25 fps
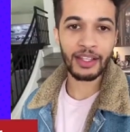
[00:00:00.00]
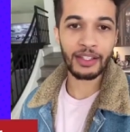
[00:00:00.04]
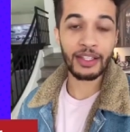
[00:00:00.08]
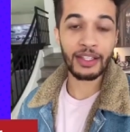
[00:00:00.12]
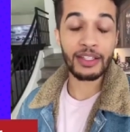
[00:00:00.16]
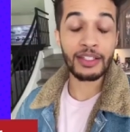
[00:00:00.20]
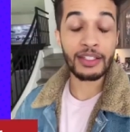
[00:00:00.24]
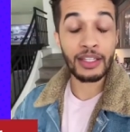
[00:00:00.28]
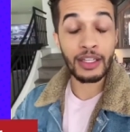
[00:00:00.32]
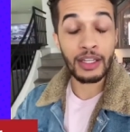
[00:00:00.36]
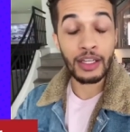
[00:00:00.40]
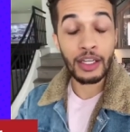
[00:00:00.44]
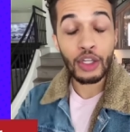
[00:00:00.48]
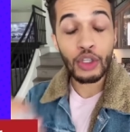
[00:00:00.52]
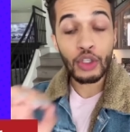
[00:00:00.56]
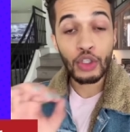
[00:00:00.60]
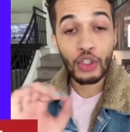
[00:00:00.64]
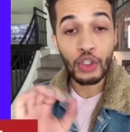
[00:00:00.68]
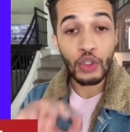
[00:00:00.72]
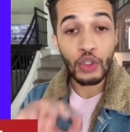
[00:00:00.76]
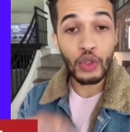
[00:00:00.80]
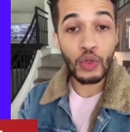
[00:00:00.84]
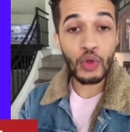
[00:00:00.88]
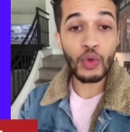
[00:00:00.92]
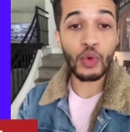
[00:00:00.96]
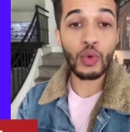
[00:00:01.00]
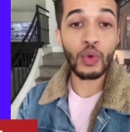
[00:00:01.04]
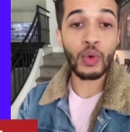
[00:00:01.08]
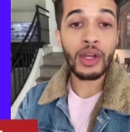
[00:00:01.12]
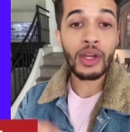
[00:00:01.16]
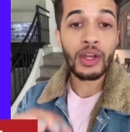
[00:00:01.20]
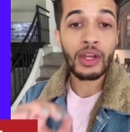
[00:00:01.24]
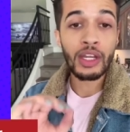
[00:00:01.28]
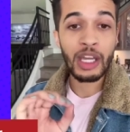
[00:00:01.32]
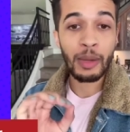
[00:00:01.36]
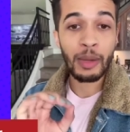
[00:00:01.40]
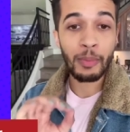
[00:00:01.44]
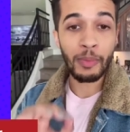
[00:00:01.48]
Listen, you
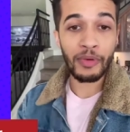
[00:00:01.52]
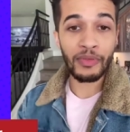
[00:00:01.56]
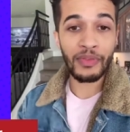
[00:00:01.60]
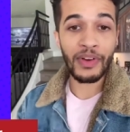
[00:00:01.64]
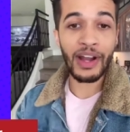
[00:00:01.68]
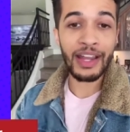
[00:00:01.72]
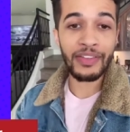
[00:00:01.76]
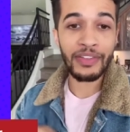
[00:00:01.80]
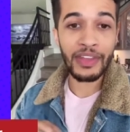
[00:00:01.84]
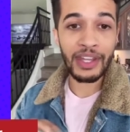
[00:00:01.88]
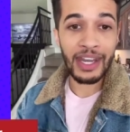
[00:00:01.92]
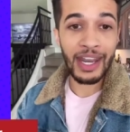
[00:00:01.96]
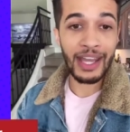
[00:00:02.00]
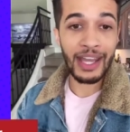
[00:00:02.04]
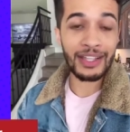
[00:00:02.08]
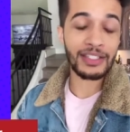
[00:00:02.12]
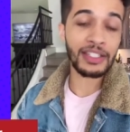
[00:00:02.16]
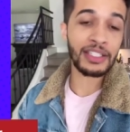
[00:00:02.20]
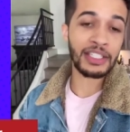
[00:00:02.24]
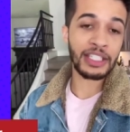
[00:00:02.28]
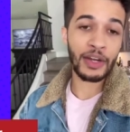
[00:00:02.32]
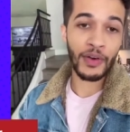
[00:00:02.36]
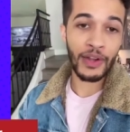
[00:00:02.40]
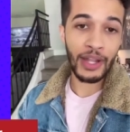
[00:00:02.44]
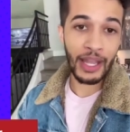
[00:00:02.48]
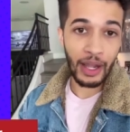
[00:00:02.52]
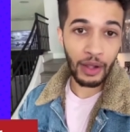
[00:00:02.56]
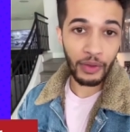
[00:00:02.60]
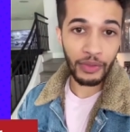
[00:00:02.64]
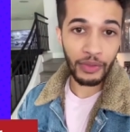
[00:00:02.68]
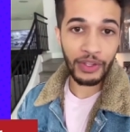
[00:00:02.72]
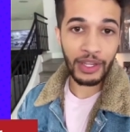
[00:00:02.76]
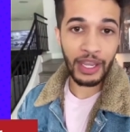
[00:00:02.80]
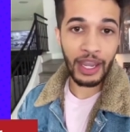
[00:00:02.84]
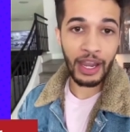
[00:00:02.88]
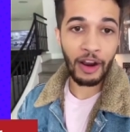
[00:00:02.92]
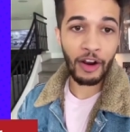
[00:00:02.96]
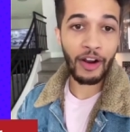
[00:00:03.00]
can provide the necessary
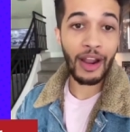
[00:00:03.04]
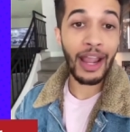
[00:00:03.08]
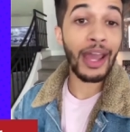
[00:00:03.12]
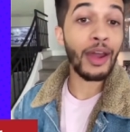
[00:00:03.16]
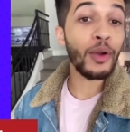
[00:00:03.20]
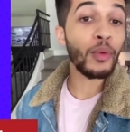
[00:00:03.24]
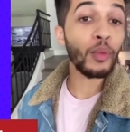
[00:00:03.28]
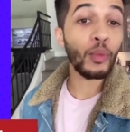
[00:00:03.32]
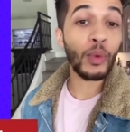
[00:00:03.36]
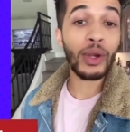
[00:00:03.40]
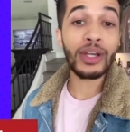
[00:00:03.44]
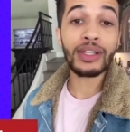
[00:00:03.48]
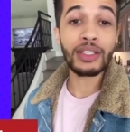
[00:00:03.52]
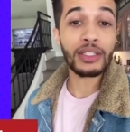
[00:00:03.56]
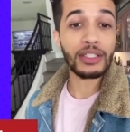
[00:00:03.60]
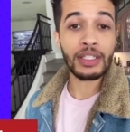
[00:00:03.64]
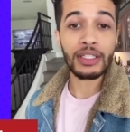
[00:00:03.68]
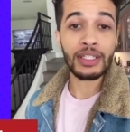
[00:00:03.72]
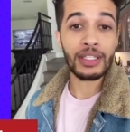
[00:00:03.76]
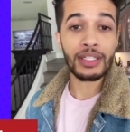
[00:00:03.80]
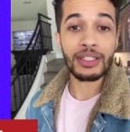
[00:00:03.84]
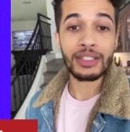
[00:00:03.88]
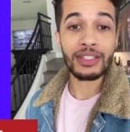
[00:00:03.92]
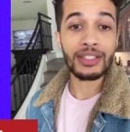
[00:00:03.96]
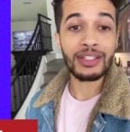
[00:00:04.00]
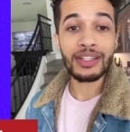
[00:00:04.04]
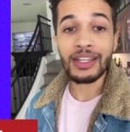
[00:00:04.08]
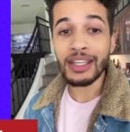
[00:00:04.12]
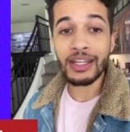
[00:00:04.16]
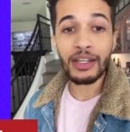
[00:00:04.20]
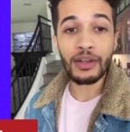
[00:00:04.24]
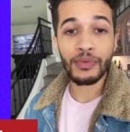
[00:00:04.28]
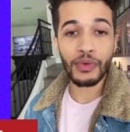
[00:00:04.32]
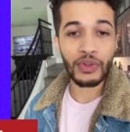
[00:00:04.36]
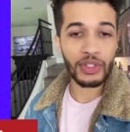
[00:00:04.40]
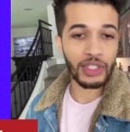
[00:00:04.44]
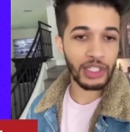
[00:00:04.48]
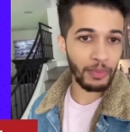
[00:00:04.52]
health care and rent assistance
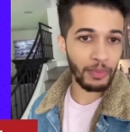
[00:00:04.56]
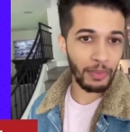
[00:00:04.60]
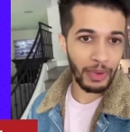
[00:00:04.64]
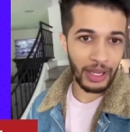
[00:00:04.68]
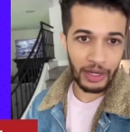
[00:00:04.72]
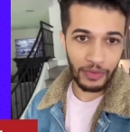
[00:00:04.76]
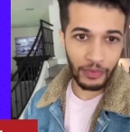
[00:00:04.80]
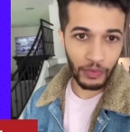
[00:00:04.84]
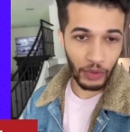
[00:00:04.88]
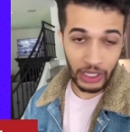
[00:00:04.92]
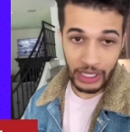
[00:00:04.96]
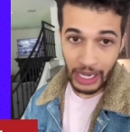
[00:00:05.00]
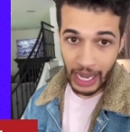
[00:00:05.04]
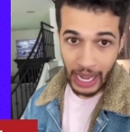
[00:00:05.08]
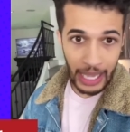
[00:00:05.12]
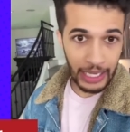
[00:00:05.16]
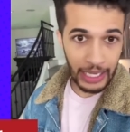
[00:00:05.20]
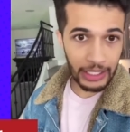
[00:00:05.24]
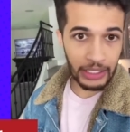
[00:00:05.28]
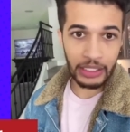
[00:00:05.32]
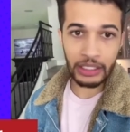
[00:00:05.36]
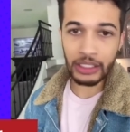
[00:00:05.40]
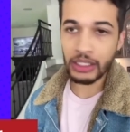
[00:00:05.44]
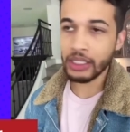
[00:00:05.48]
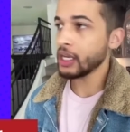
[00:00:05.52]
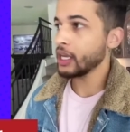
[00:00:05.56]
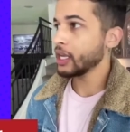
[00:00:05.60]
needed for somebody forgotten.